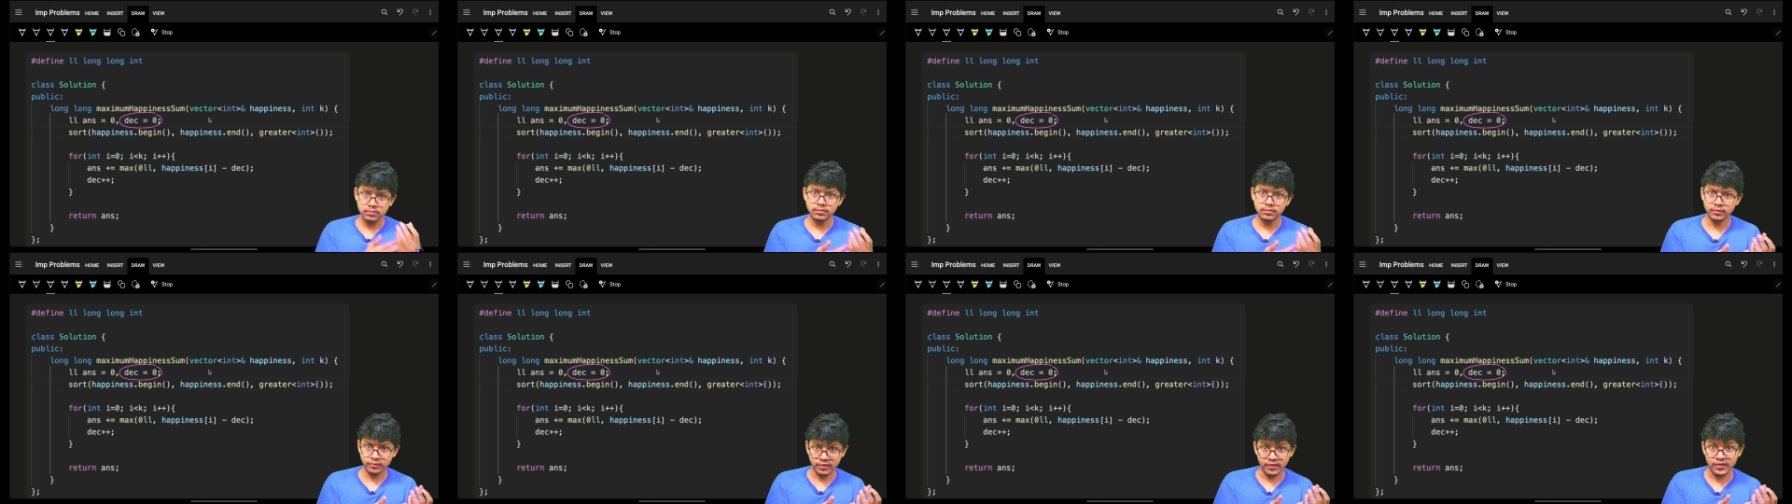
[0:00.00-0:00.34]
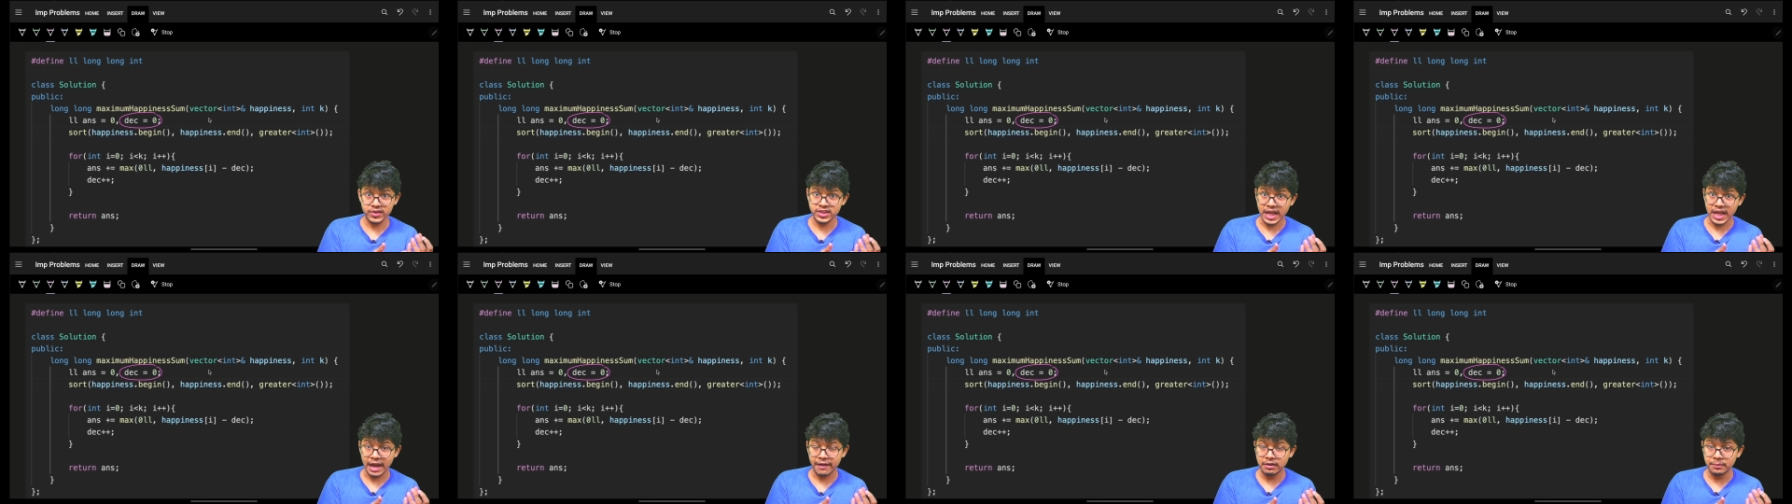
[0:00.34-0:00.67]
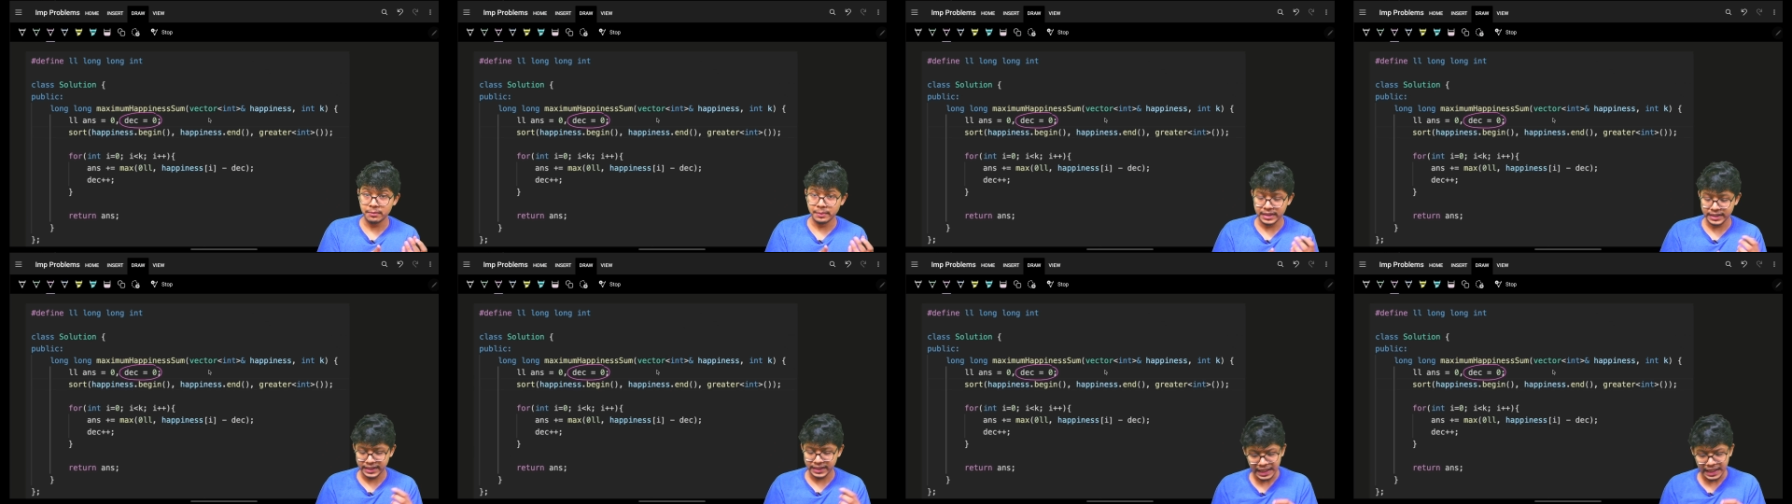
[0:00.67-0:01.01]
which I will
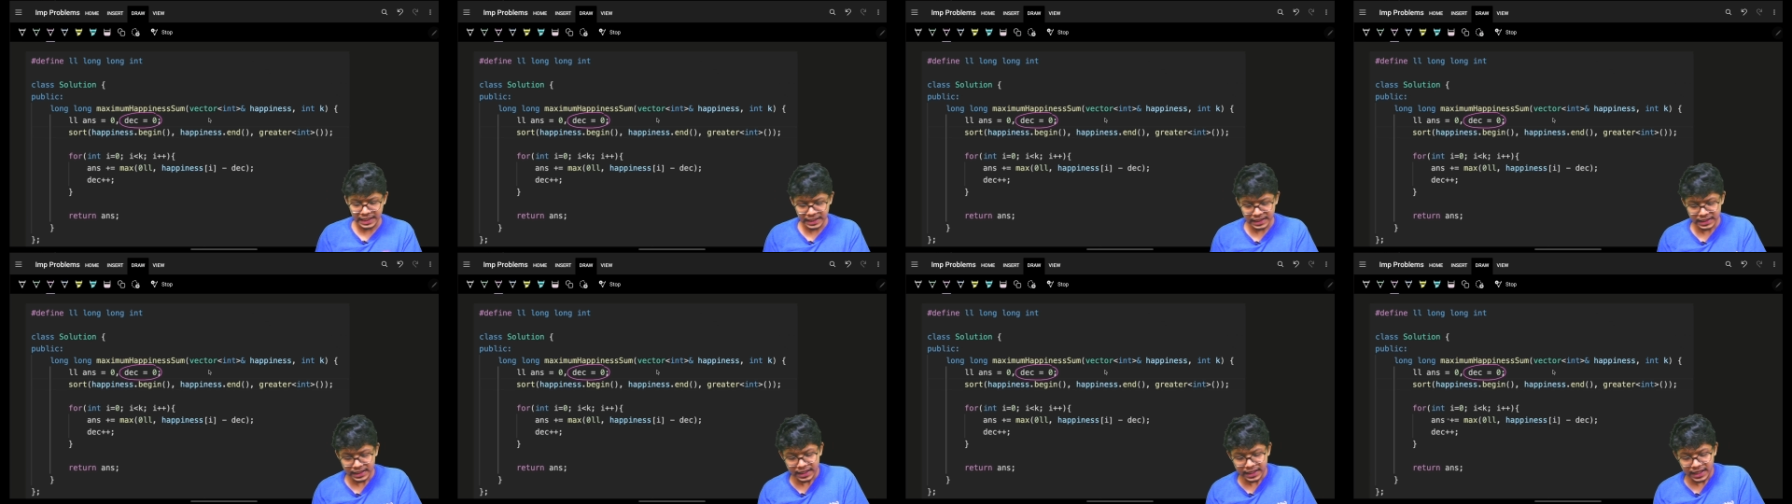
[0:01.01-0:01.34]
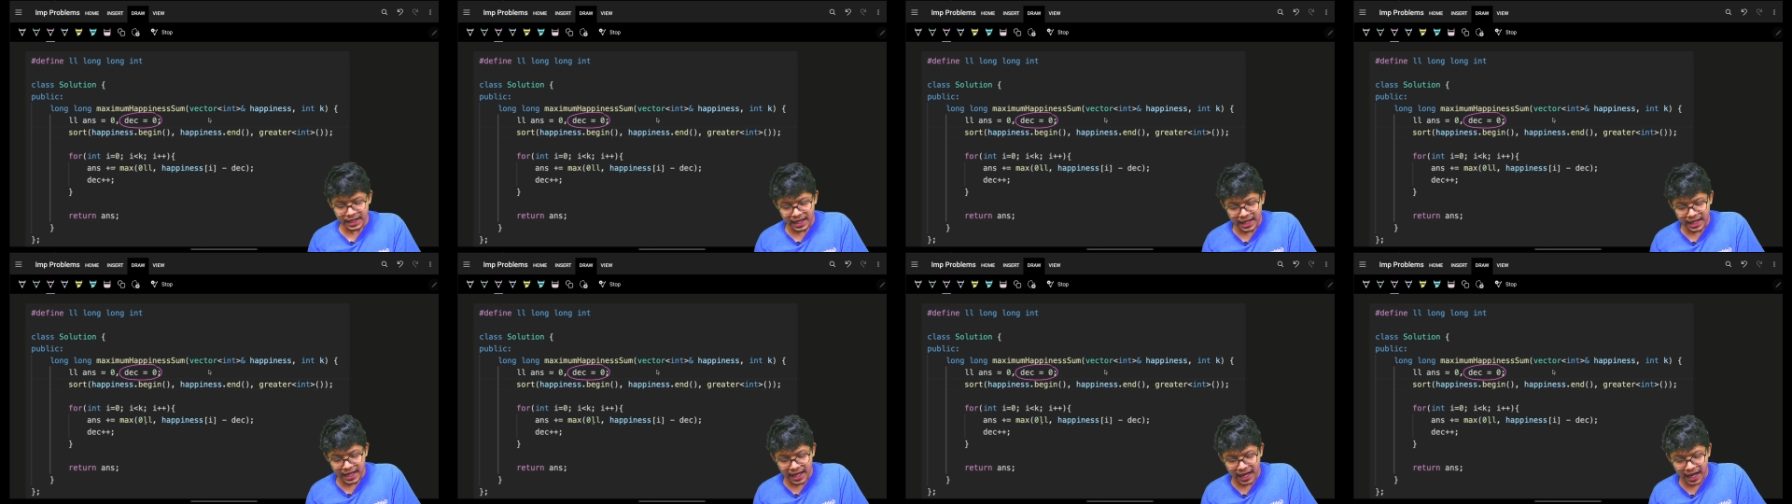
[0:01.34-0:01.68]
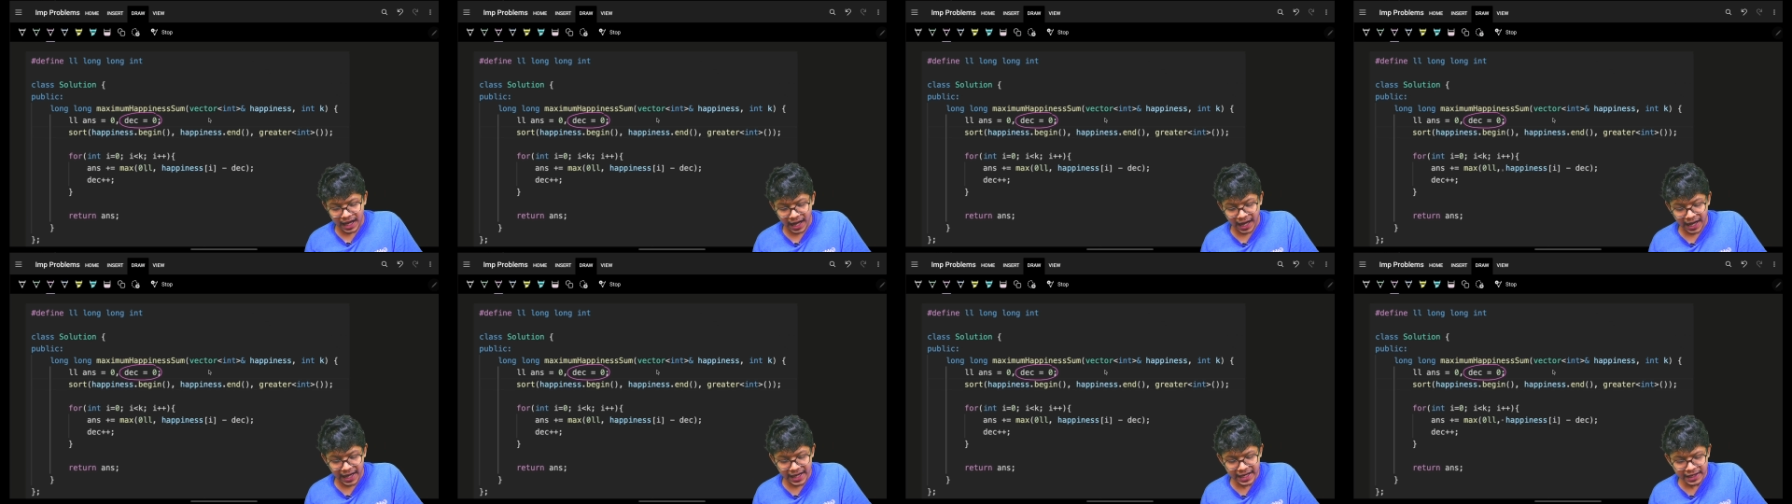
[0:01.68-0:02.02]
maintain.
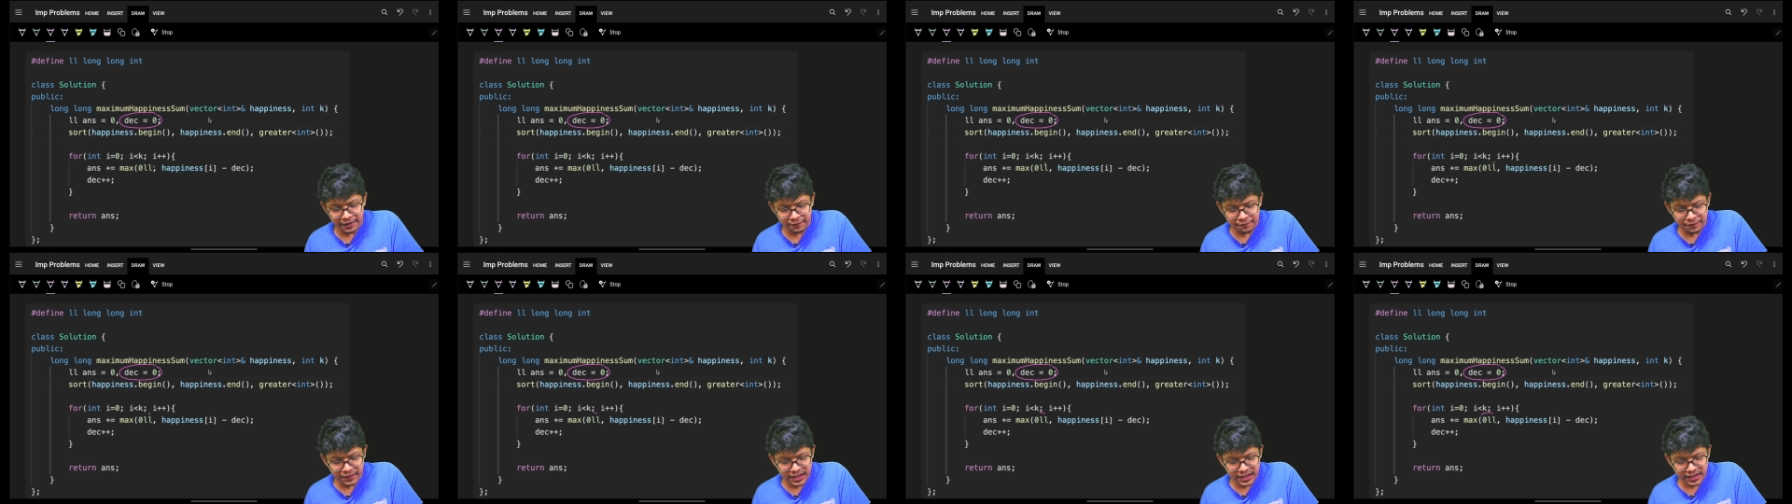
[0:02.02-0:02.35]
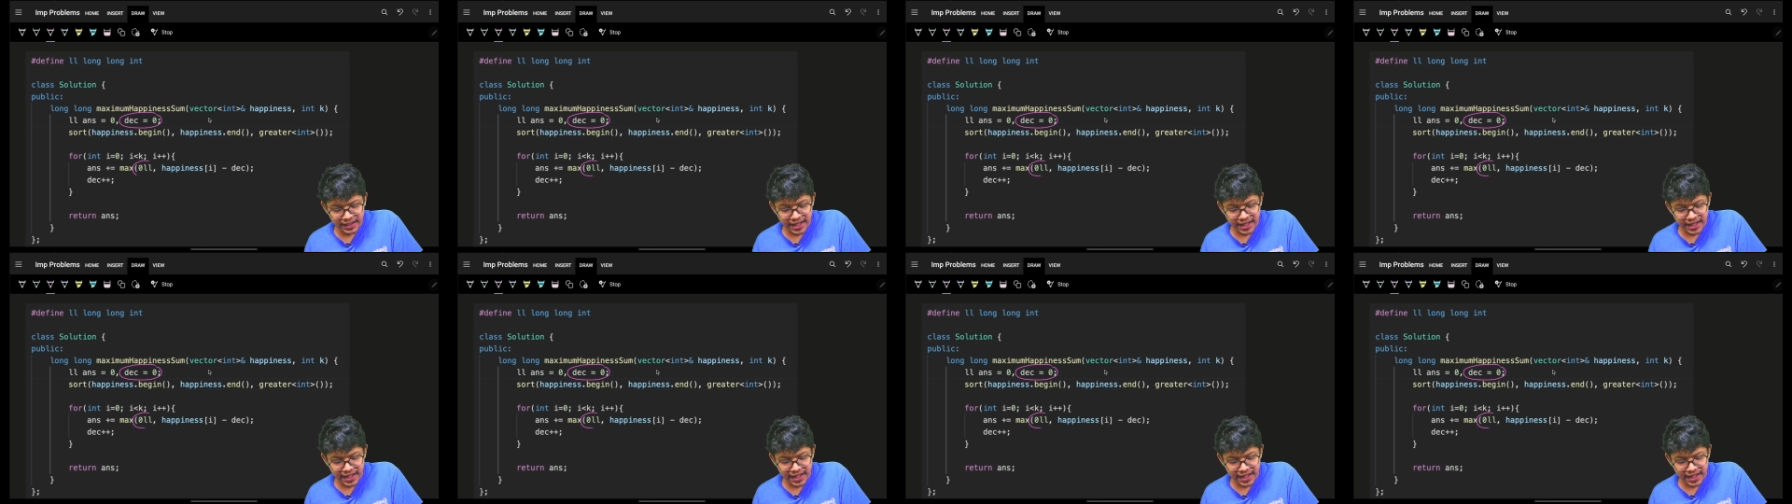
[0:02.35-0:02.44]
I will